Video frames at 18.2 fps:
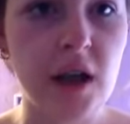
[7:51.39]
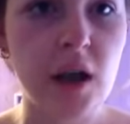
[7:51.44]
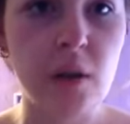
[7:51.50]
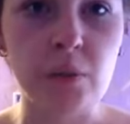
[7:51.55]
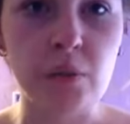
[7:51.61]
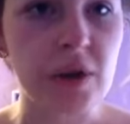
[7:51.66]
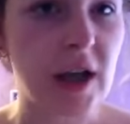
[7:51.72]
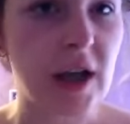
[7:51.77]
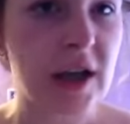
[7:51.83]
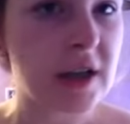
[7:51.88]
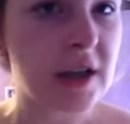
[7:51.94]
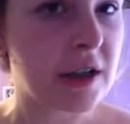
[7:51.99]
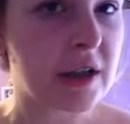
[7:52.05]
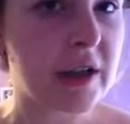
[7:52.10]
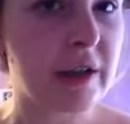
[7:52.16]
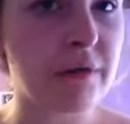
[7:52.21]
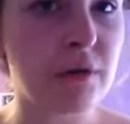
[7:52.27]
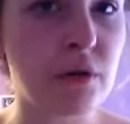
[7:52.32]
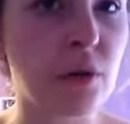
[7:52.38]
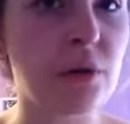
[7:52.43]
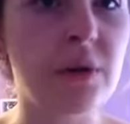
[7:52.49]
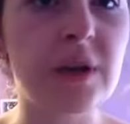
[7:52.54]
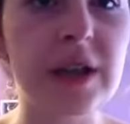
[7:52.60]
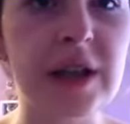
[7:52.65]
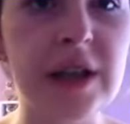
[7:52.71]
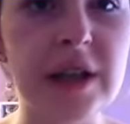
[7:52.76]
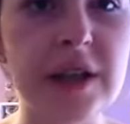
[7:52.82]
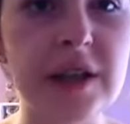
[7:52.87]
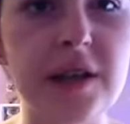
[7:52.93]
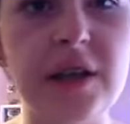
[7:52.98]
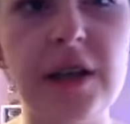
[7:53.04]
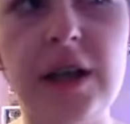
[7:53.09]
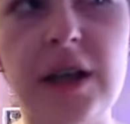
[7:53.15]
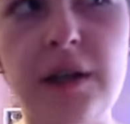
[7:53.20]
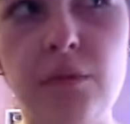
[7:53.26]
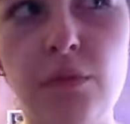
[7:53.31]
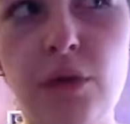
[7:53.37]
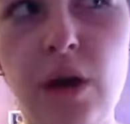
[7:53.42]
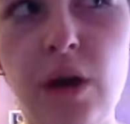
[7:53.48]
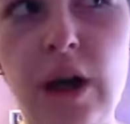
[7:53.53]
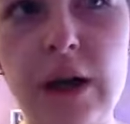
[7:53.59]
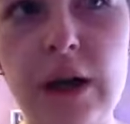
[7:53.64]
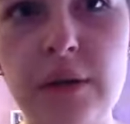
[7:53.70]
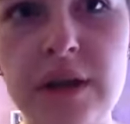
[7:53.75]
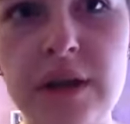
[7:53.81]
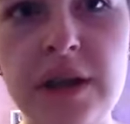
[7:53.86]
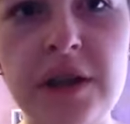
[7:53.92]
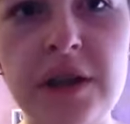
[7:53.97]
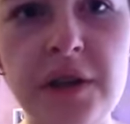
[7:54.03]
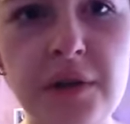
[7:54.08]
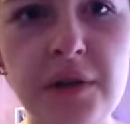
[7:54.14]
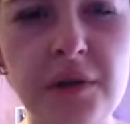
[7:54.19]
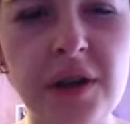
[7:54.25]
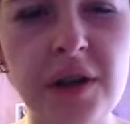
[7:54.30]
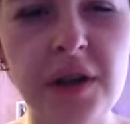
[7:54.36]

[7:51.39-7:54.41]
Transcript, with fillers: But I never told the kids like what I was into.